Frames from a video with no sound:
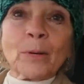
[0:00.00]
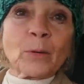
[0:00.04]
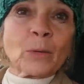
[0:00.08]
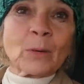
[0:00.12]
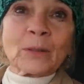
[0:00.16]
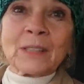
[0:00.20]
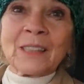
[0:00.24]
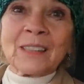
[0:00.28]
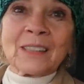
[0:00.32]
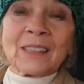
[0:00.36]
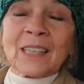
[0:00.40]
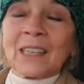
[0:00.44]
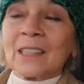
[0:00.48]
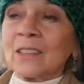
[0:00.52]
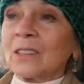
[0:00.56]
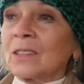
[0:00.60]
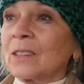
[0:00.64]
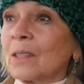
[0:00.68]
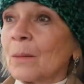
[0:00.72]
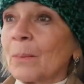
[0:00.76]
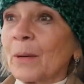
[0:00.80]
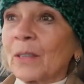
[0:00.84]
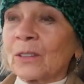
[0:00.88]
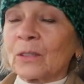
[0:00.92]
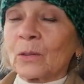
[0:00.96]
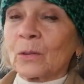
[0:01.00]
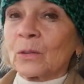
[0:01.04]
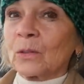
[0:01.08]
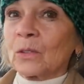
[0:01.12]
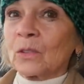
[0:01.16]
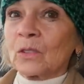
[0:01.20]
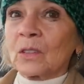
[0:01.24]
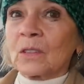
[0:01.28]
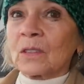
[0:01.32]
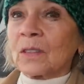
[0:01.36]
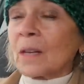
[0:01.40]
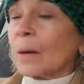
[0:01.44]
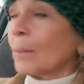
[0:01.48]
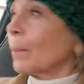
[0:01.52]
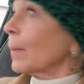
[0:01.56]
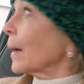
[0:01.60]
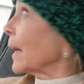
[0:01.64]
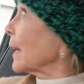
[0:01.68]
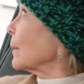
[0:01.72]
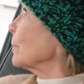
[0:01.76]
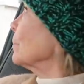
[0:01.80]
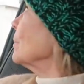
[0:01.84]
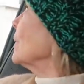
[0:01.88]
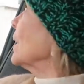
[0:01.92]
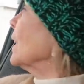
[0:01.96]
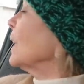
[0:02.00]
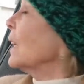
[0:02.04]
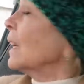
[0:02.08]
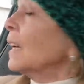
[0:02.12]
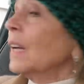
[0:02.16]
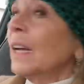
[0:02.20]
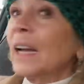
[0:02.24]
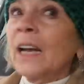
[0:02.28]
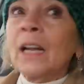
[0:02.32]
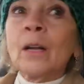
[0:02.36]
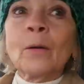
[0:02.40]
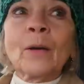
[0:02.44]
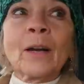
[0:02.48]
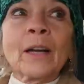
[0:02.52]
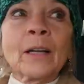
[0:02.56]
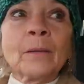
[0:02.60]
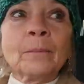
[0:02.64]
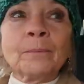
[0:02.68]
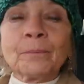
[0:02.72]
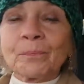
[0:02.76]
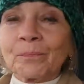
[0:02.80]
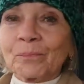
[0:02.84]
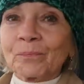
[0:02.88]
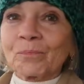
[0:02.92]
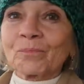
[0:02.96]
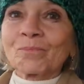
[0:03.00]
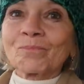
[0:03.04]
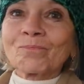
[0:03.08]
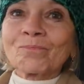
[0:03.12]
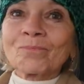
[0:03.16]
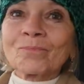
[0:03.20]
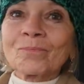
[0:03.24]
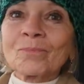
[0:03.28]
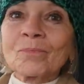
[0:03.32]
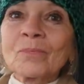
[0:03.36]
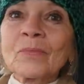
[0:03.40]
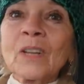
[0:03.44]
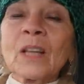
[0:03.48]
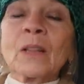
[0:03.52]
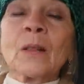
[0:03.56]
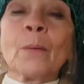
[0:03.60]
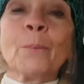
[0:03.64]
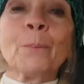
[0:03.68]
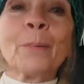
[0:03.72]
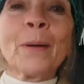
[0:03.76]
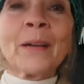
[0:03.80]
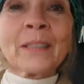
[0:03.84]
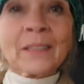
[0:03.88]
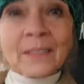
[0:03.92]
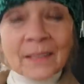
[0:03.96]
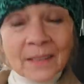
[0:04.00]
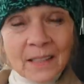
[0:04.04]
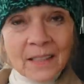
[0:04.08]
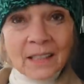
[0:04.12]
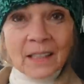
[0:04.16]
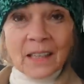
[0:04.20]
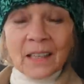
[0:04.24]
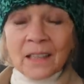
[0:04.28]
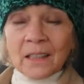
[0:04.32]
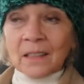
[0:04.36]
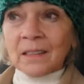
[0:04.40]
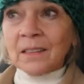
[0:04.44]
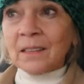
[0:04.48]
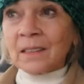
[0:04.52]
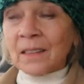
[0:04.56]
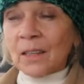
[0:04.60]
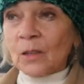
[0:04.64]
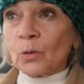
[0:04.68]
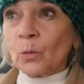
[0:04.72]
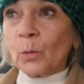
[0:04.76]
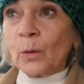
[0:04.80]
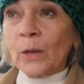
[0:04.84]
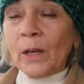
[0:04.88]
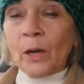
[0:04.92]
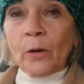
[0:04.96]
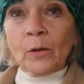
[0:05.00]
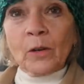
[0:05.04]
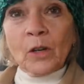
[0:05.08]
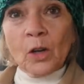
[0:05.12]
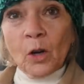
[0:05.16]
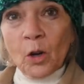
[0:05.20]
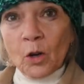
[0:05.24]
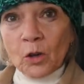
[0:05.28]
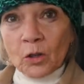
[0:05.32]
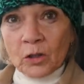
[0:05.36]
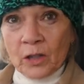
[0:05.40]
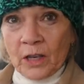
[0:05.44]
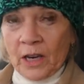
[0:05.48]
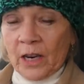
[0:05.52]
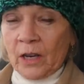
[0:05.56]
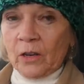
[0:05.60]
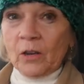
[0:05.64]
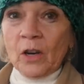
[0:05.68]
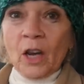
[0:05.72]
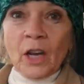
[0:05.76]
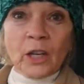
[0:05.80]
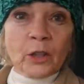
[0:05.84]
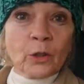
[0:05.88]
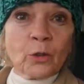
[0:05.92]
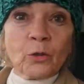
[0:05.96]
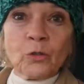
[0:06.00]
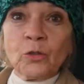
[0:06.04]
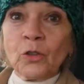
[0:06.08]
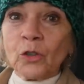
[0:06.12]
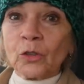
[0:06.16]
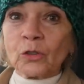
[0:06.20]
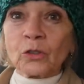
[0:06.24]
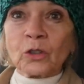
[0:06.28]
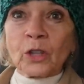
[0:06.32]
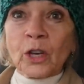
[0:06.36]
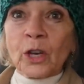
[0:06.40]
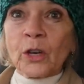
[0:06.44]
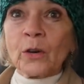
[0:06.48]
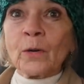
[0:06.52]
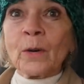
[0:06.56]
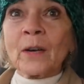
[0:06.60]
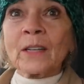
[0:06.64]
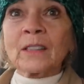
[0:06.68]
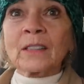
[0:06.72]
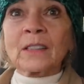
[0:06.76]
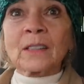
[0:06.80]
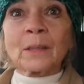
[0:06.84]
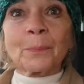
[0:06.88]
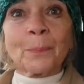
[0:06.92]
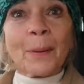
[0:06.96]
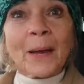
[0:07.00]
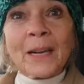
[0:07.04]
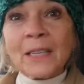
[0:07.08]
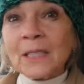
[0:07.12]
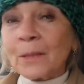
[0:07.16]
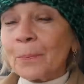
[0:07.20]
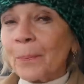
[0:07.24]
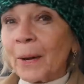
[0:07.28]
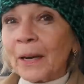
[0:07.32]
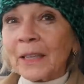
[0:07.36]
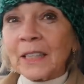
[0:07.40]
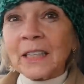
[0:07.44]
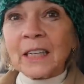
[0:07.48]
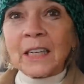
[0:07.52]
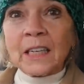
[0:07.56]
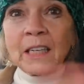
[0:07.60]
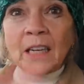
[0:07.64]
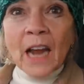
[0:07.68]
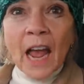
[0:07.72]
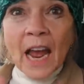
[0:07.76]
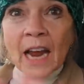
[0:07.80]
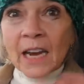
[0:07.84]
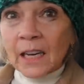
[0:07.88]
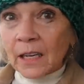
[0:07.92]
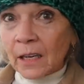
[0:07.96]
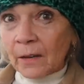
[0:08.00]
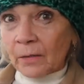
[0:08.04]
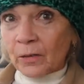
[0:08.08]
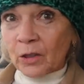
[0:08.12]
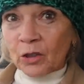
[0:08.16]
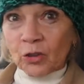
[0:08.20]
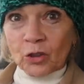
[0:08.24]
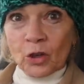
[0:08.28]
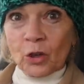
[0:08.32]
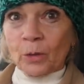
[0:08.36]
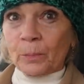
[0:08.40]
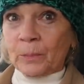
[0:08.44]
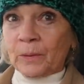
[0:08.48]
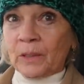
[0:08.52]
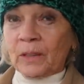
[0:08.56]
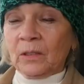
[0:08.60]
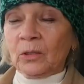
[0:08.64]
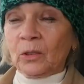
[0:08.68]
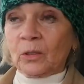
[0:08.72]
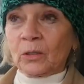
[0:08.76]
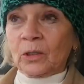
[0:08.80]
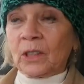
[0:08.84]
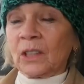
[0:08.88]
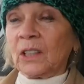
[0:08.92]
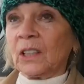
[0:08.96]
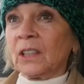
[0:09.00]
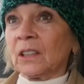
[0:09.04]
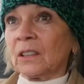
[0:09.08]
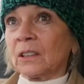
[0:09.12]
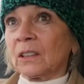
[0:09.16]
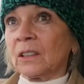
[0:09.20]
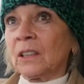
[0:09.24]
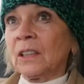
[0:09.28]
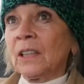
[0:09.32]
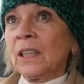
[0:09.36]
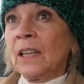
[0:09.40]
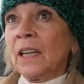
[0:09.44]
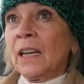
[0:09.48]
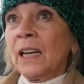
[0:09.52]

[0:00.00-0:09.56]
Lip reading: But what he said is the muscles will just come back. Anyway, the best thing is that we are in lockdown. I could not go and spend money in any of the shops in Notting Hill.